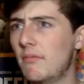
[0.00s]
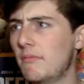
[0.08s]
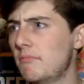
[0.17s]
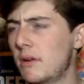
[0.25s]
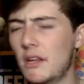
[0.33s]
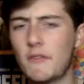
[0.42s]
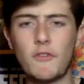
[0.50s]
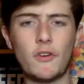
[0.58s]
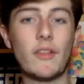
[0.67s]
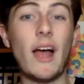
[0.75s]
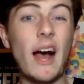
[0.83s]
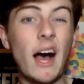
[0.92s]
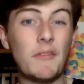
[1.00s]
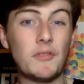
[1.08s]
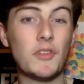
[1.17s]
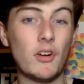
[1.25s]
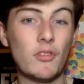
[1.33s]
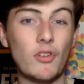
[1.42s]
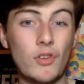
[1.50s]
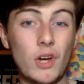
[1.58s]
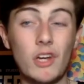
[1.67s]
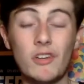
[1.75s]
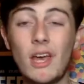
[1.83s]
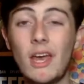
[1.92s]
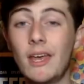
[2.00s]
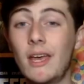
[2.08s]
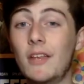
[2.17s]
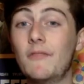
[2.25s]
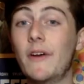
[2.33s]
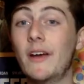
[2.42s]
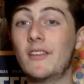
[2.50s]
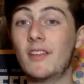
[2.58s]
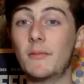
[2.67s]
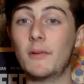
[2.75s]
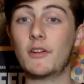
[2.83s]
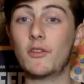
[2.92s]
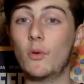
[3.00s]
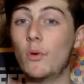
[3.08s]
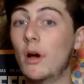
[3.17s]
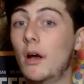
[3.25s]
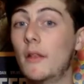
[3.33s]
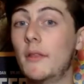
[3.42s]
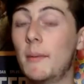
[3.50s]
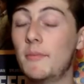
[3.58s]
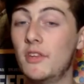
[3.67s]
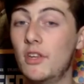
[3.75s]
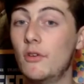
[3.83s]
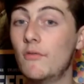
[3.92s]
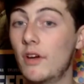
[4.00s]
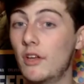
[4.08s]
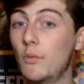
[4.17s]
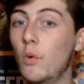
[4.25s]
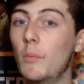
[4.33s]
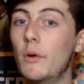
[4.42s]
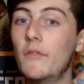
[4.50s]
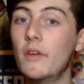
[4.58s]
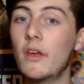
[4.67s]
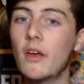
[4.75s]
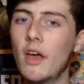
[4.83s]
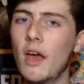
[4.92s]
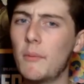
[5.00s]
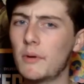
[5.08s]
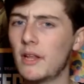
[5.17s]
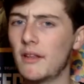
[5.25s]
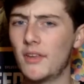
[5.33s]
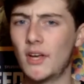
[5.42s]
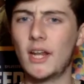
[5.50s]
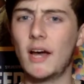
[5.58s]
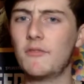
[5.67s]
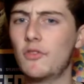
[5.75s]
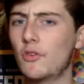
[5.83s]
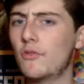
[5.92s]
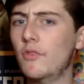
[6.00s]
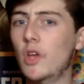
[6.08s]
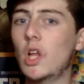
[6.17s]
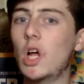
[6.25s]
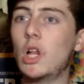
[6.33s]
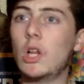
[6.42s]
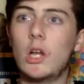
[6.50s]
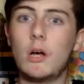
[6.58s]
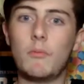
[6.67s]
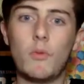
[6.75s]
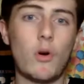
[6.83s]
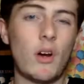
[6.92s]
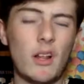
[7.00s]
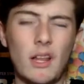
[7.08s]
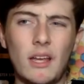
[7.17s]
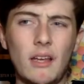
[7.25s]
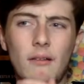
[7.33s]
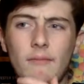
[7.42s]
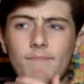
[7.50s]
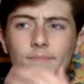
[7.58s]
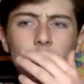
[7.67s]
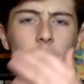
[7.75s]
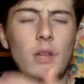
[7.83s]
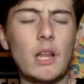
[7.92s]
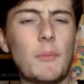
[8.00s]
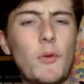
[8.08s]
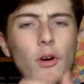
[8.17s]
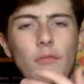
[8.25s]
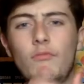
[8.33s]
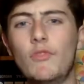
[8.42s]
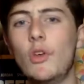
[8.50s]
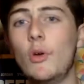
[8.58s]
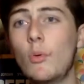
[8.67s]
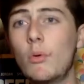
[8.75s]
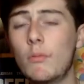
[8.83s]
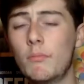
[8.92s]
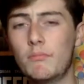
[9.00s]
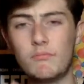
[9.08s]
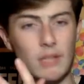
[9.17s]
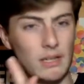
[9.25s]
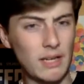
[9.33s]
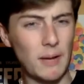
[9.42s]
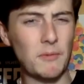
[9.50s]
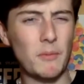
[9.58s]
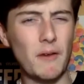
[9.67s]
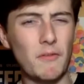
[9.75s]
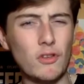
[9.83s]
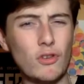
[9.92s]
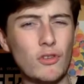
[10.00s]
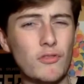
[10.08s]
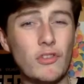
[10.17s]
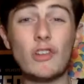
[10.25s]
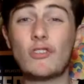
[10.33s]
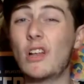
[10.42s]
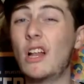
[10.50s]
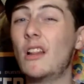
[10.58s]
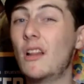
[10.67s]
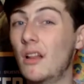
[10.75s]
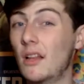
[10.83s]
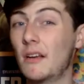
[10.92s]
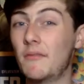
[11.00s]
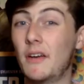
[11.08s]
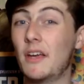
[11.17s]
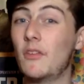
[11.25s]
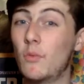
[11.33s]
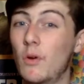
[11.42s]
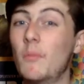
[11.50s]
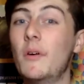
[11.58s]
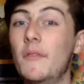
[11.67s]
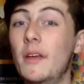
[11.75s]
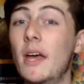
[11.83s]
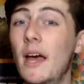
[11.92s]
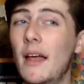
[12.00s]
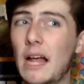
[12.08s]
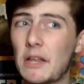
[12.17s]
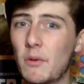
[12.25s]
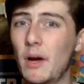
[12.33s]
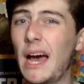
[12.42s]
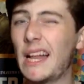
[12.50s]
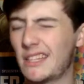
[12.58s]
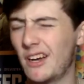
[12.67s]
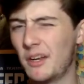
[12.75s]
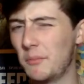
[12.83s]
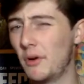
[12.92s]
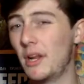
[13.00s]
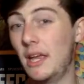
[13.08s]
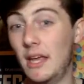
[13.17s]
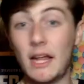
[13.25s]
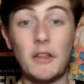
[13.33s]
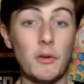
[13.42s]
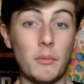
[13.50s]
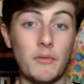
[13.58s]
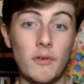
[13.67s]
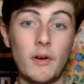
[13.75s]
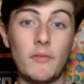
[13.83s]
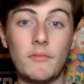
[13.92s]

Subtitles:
probably the first half of Doctor Strange is very similar to an MCU phase one movie, but then the second half does feel a lot more new. Like Captain Marvel does feel a lot like a phase one movie. That's why I had to kind of put it in at number five.